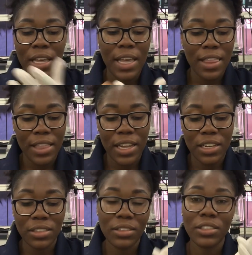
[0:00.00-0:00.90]
and
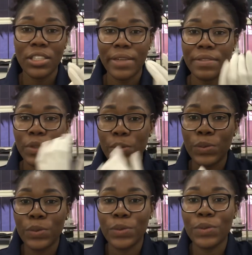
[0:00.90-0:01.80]
then you have to
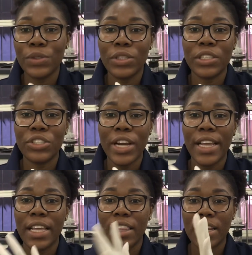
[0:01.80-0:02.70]
try
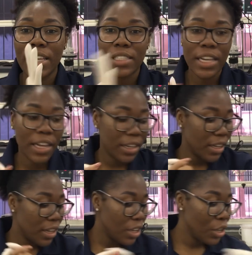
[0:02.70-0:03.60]
again the next day.
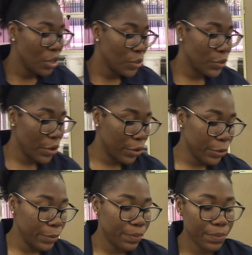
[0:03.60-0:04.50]

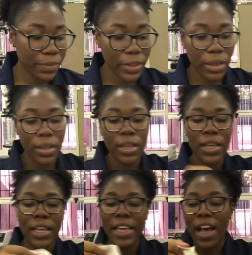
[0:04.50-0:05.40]
So,
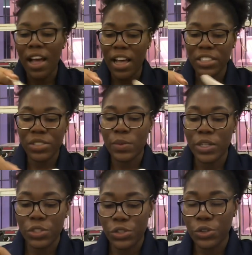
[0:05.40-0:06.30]
yeah, I just
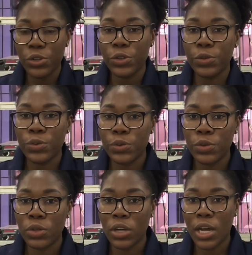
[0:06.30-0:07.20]
wanted to show you
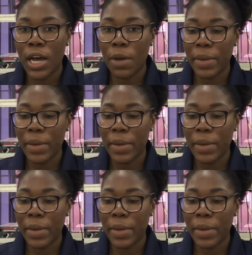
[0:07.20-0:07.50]
how my